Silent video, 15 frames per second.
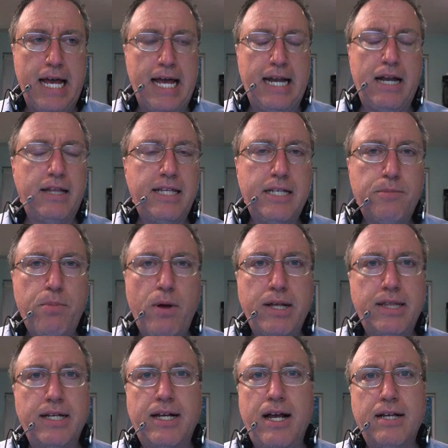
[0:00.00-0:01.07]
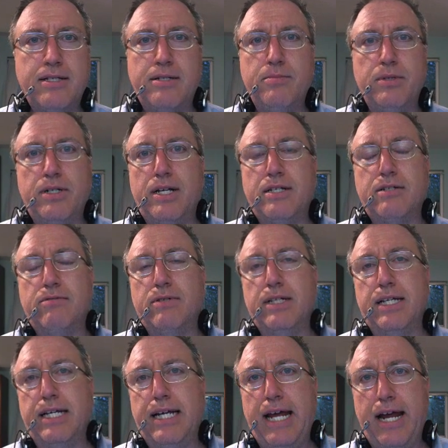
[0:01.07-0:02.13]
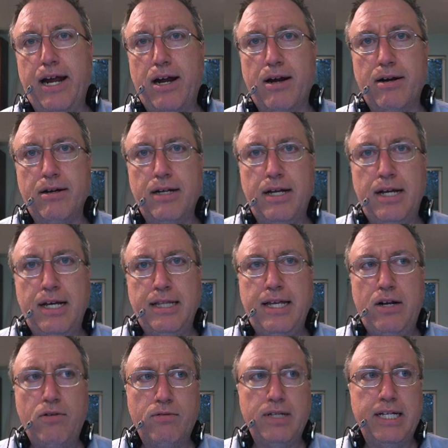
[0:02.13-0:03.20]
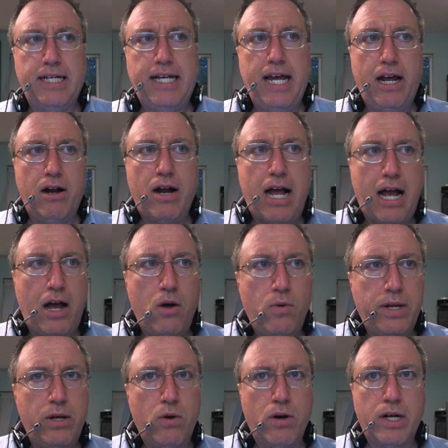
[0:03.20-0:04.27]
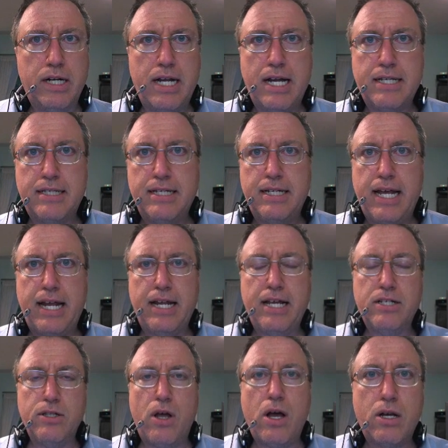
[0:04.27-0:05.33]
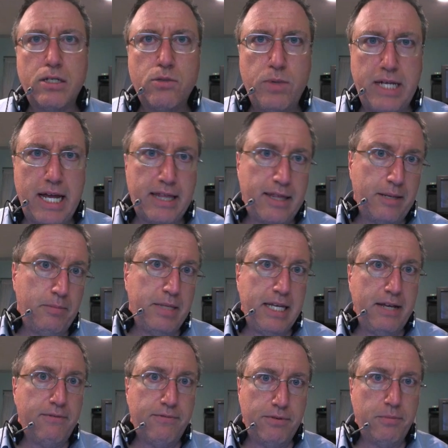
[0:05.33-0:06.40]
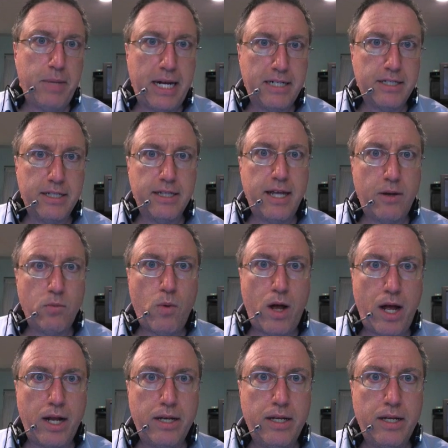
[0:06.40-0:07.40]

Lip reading: Now at this point, the customer doesn't really care. They don't really care how we organize the data as long as we get them the information they want.